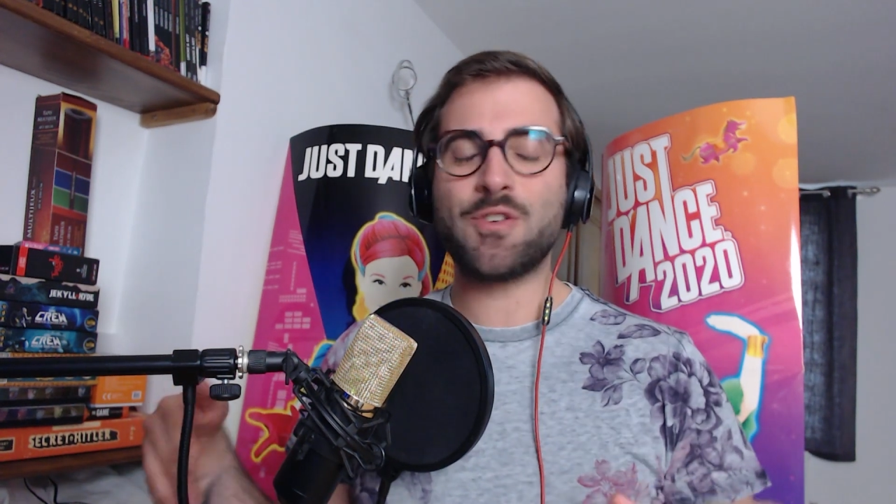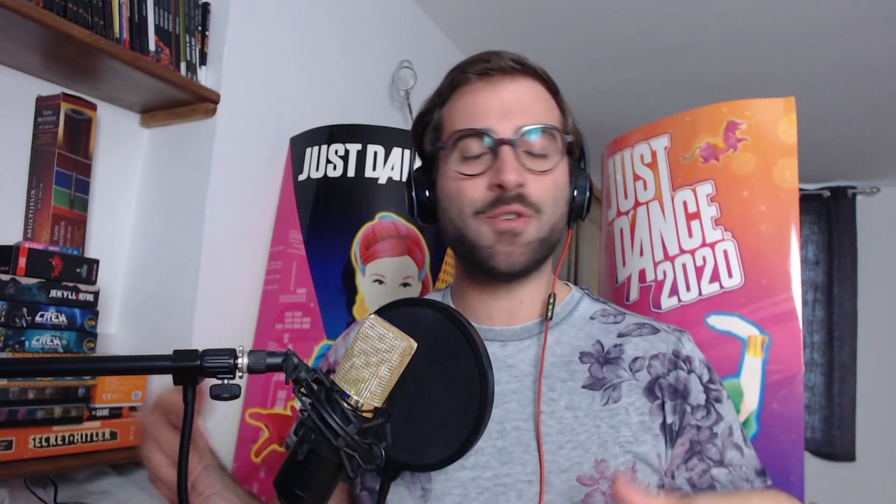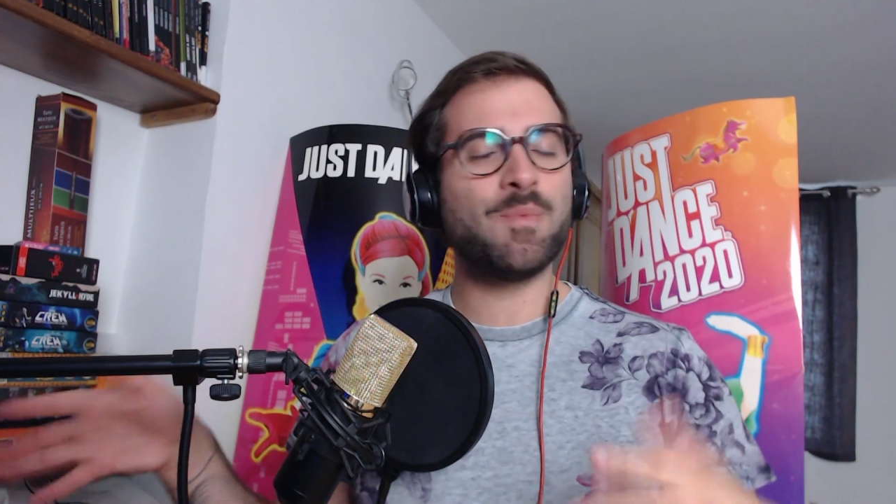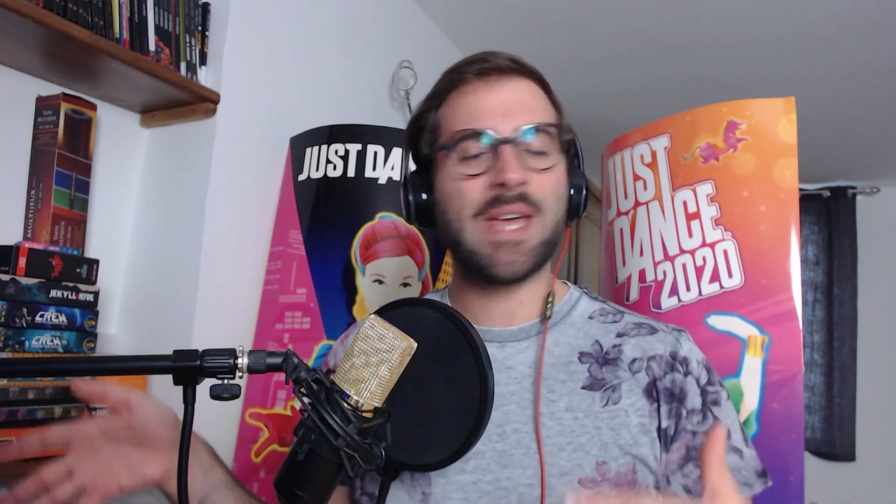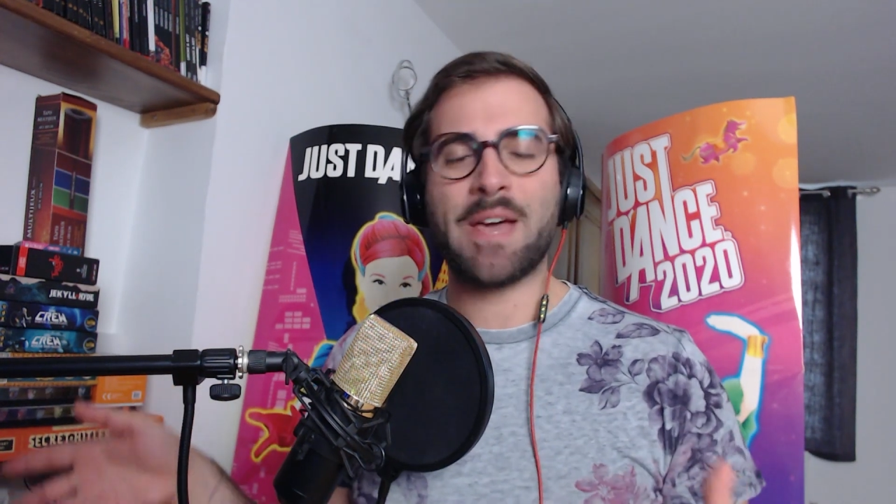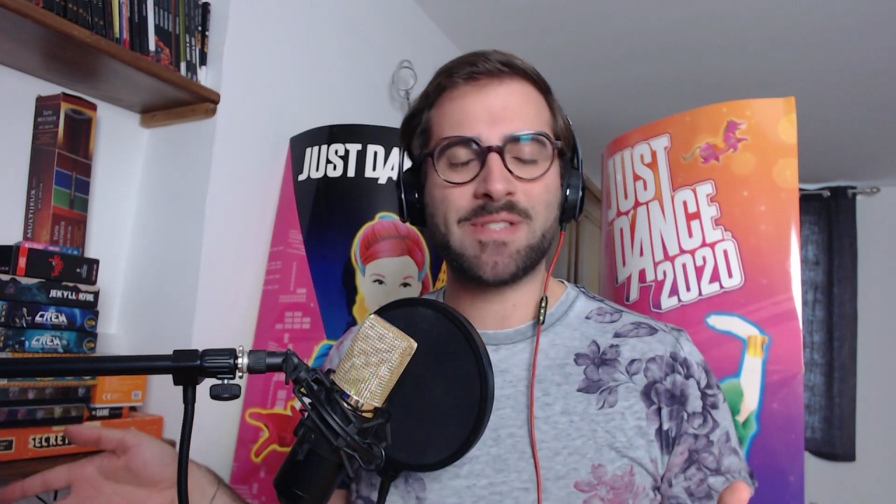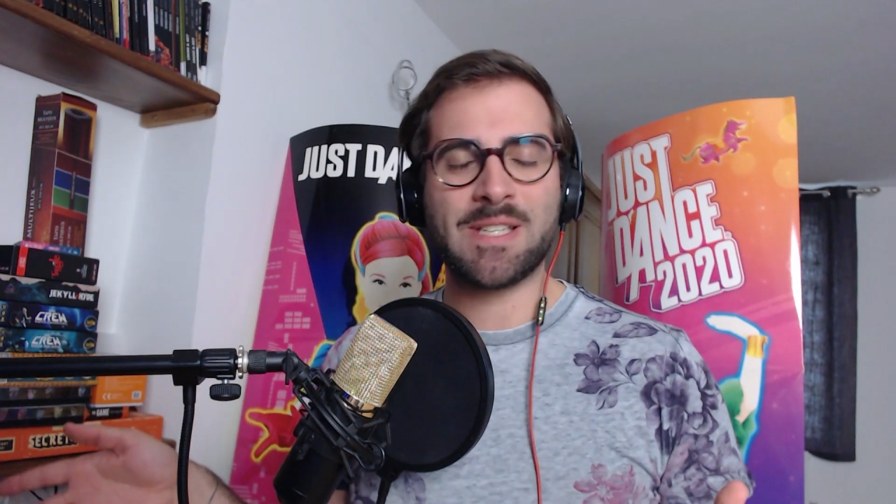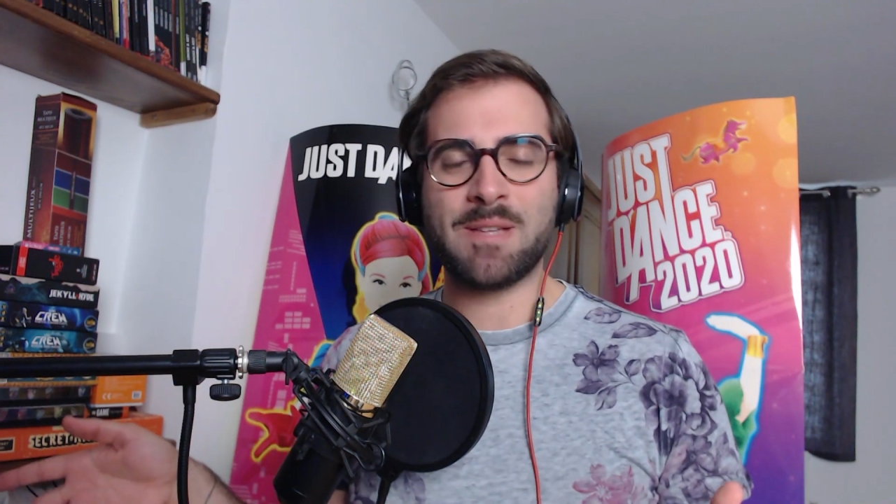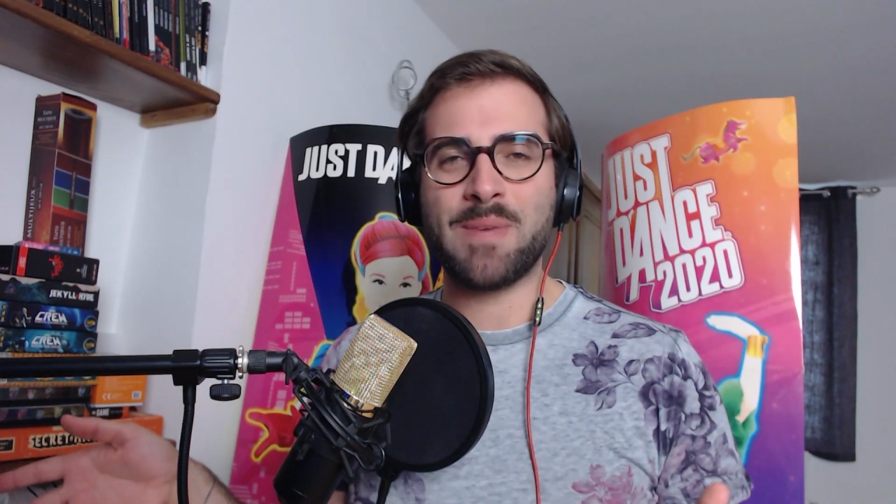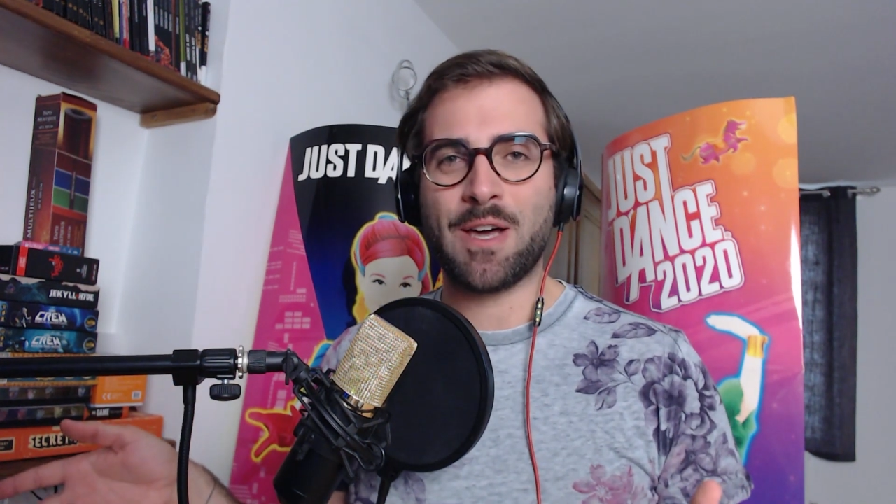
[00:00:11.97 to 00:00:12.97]
You may have
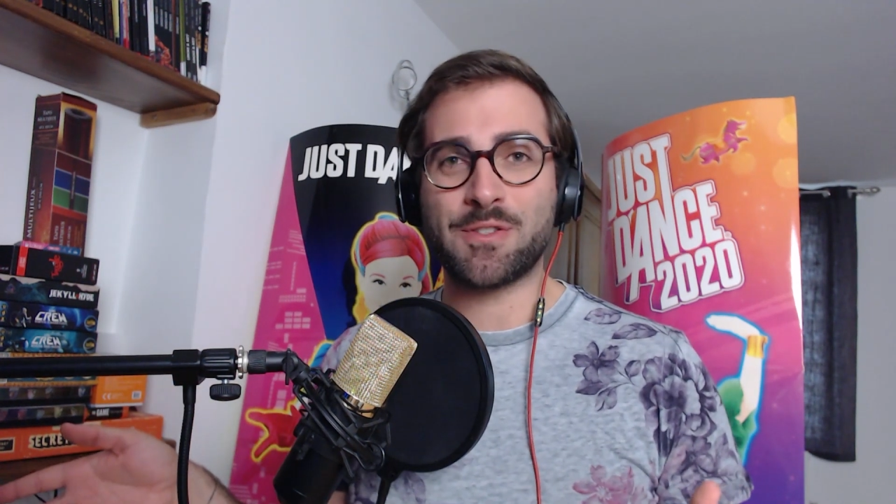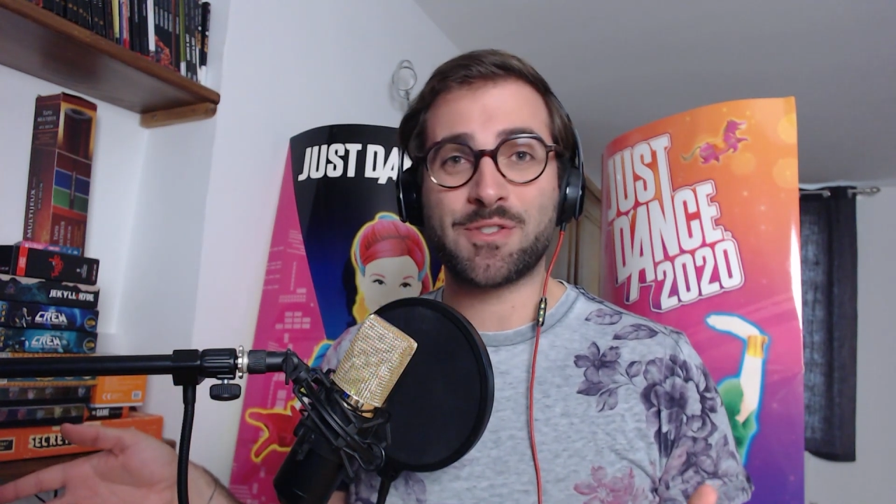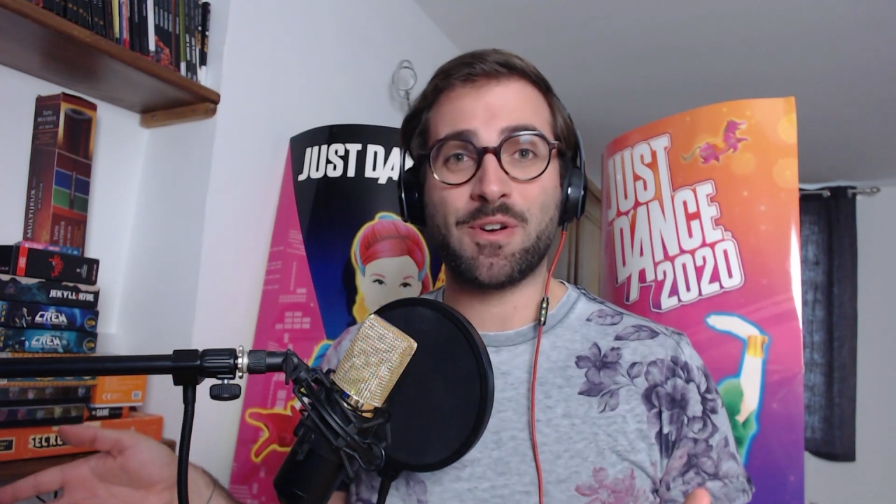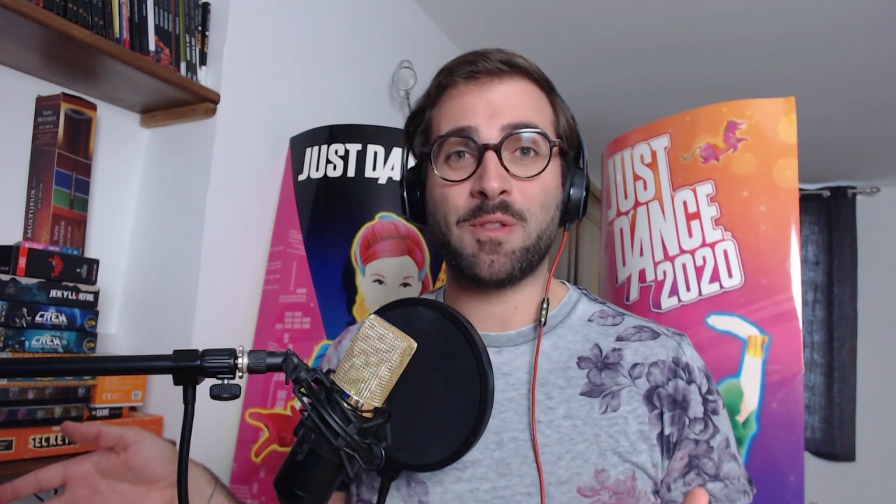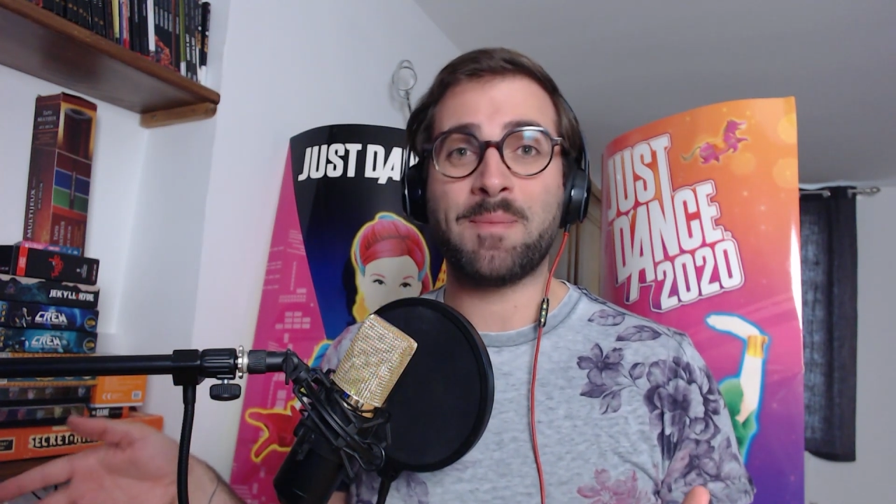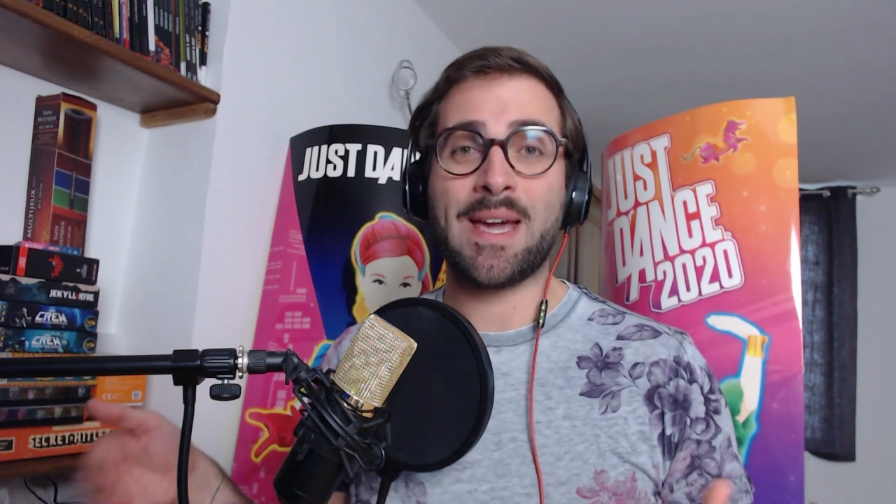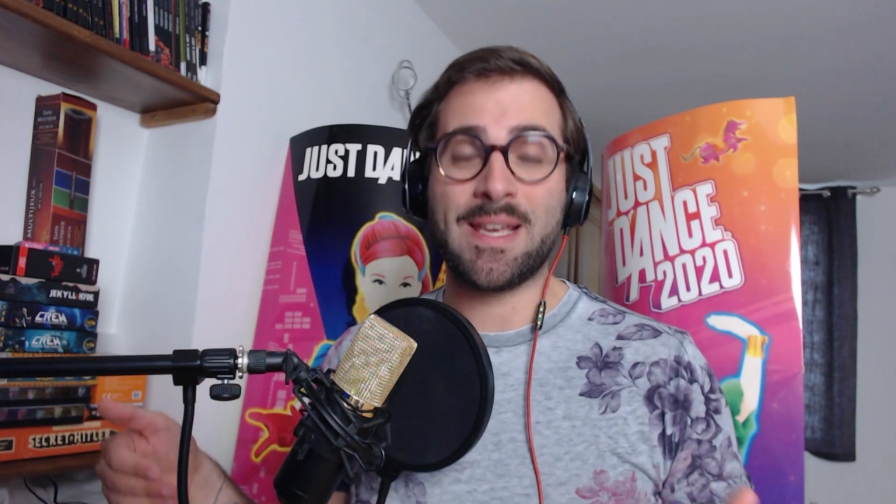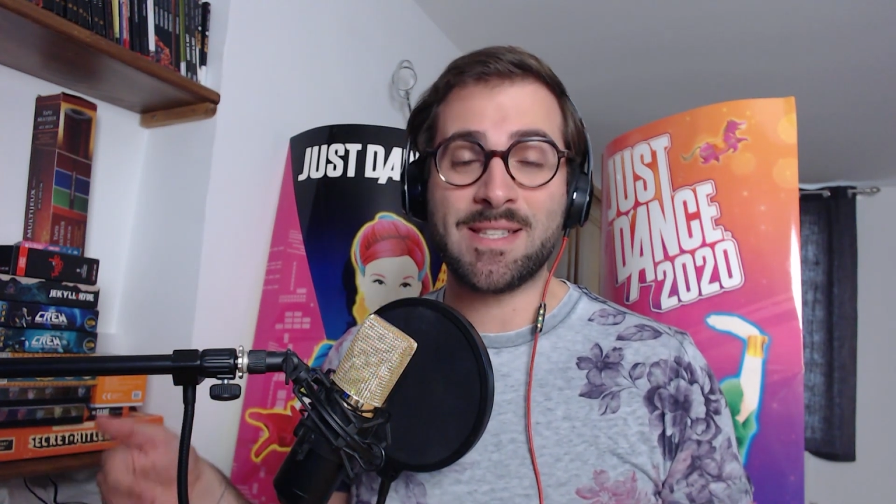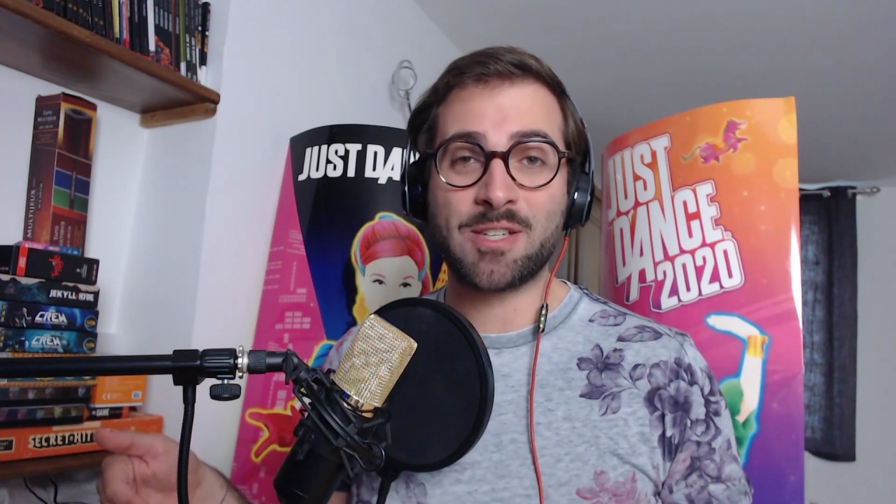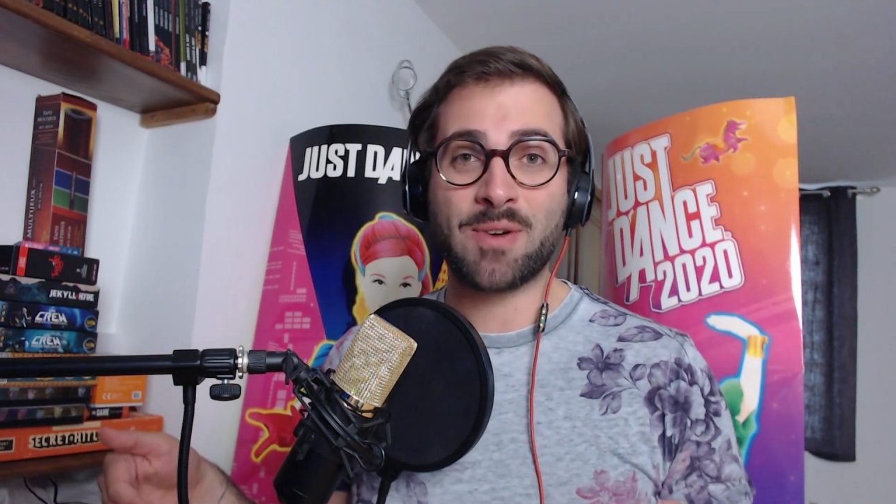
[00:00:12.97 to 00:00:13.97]
seen me also on my
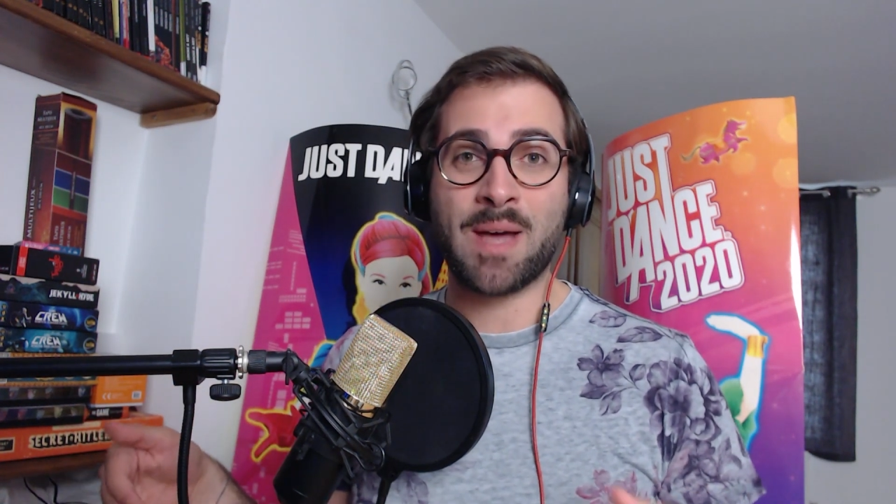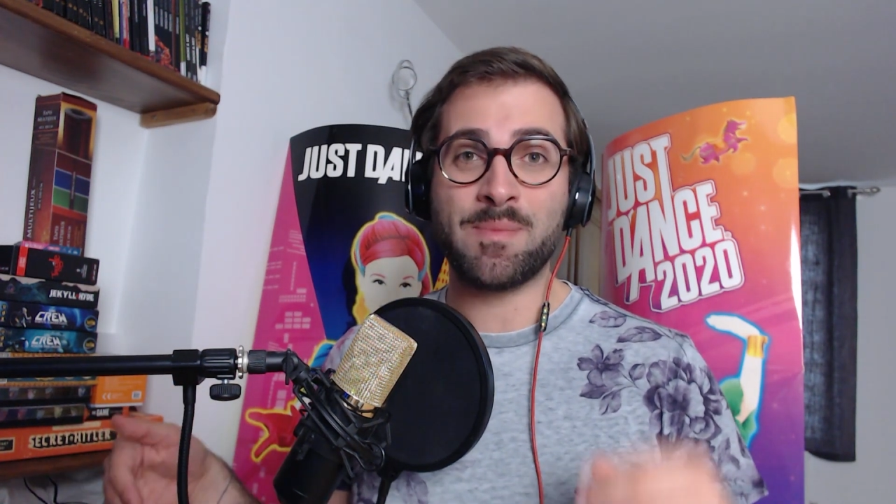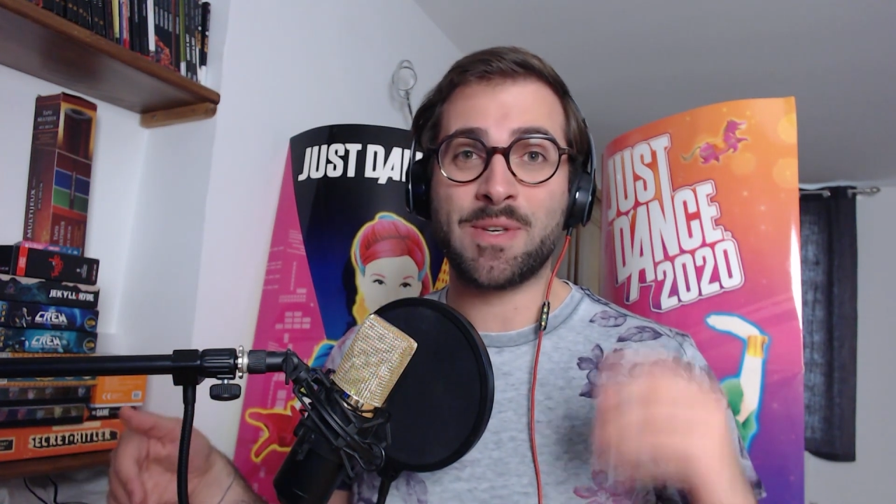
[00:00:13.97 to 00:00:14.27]
Instagram.